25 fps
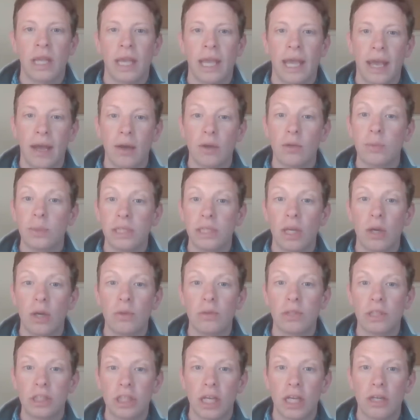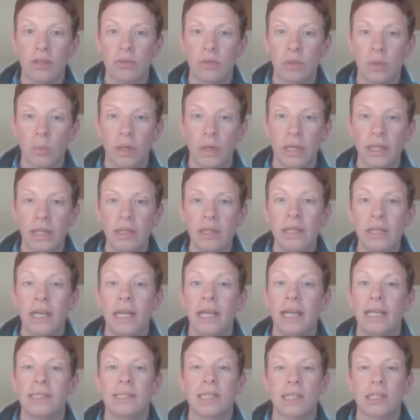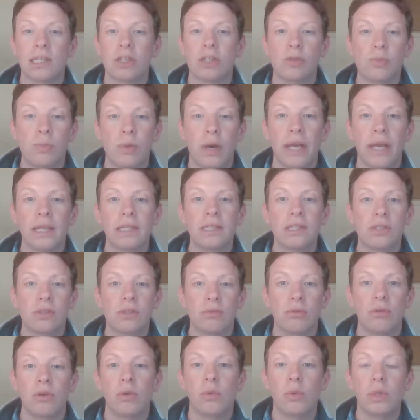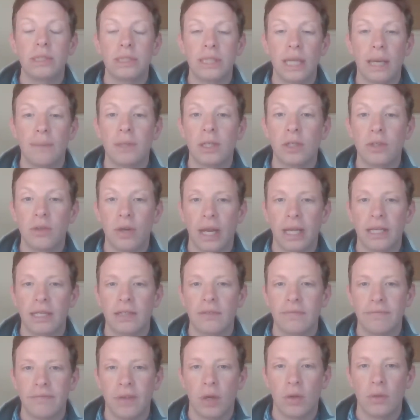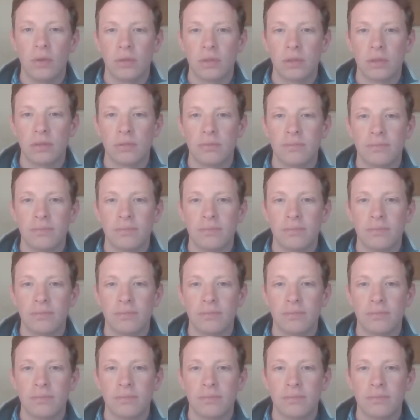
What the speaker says: How do we know the general will? It's expressed through a democratic vote.